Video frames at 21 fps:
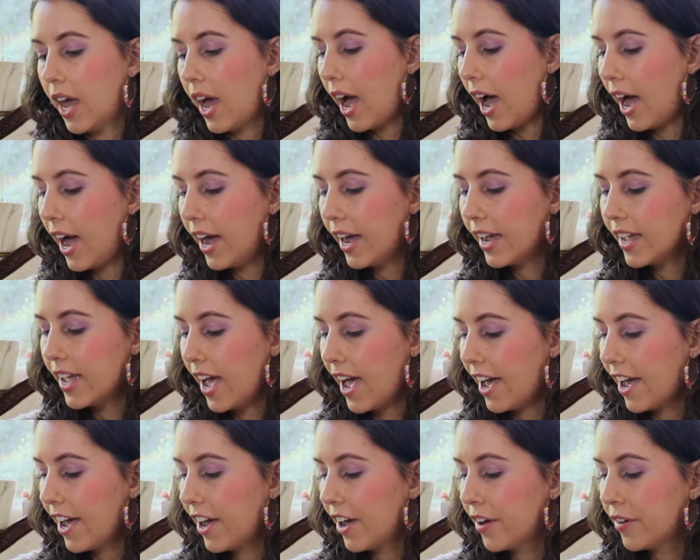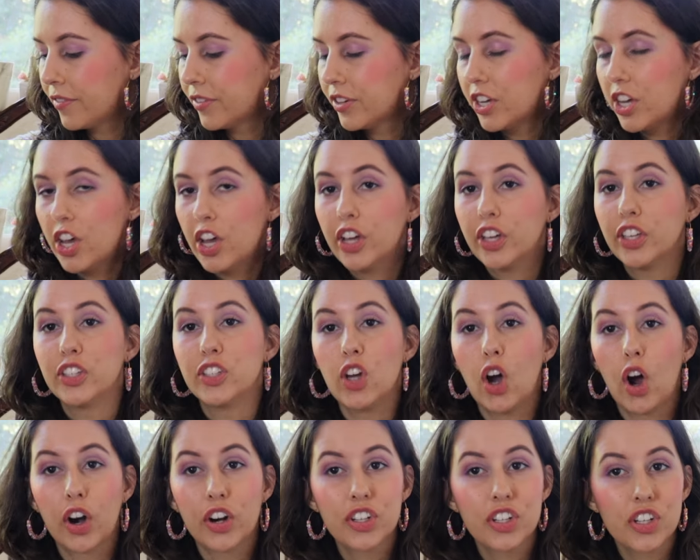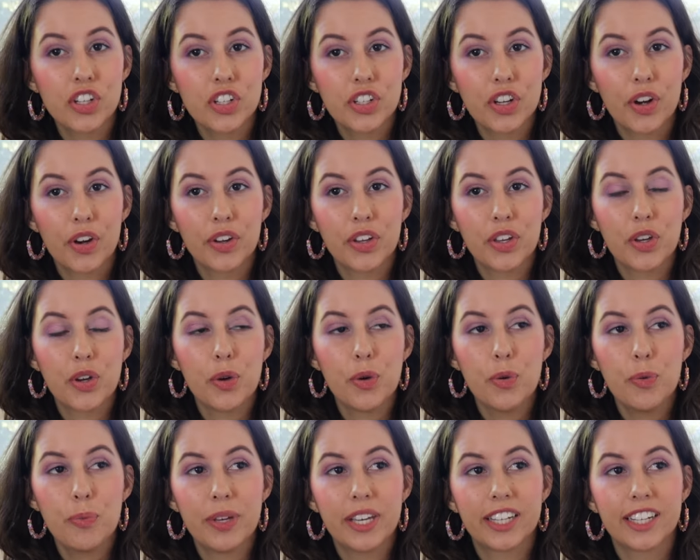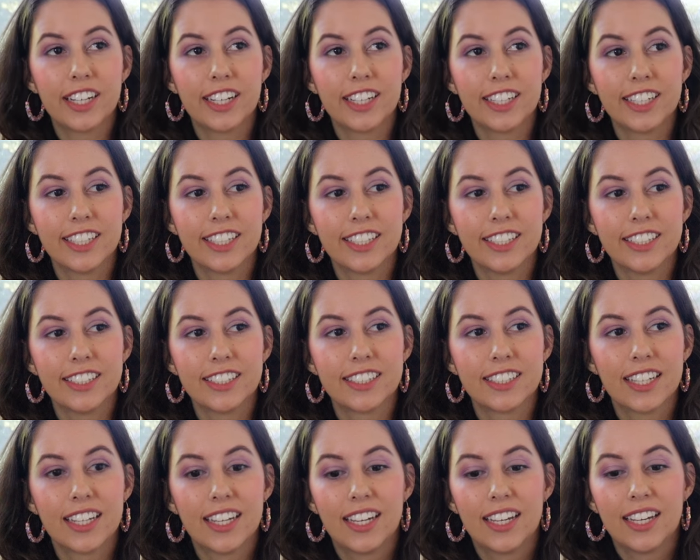I have yarn to show you because